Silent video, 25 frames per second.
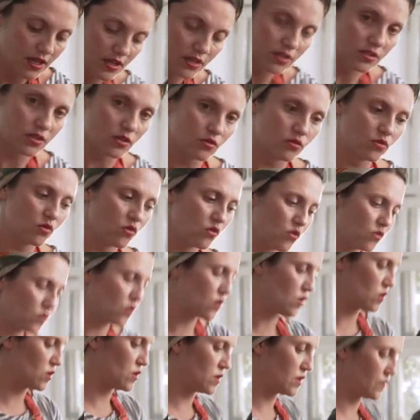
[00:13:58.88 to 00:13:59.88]
So
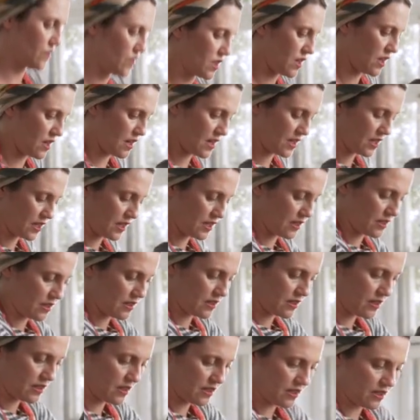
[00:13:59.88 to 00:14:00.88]
all of the onion
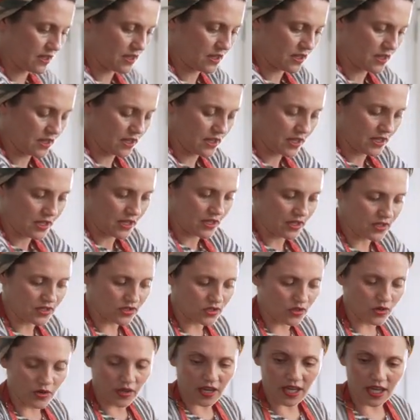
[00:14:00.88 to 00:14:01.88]
is
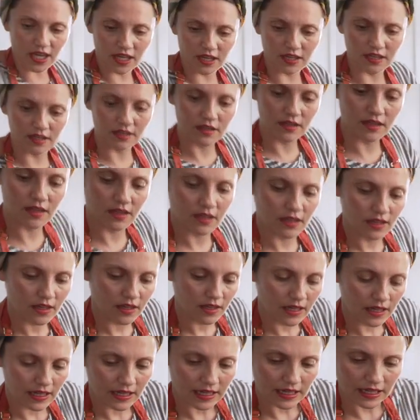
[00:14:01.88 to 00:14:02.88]
going in
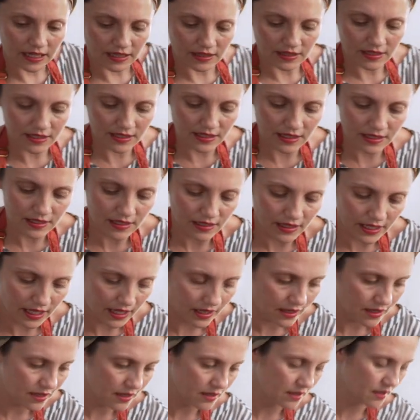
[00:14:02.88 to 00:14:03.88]
and
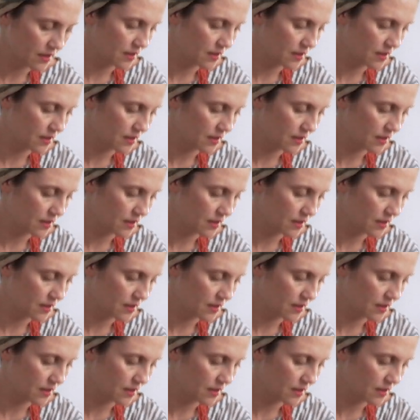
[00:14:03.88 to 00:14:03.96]
sizzling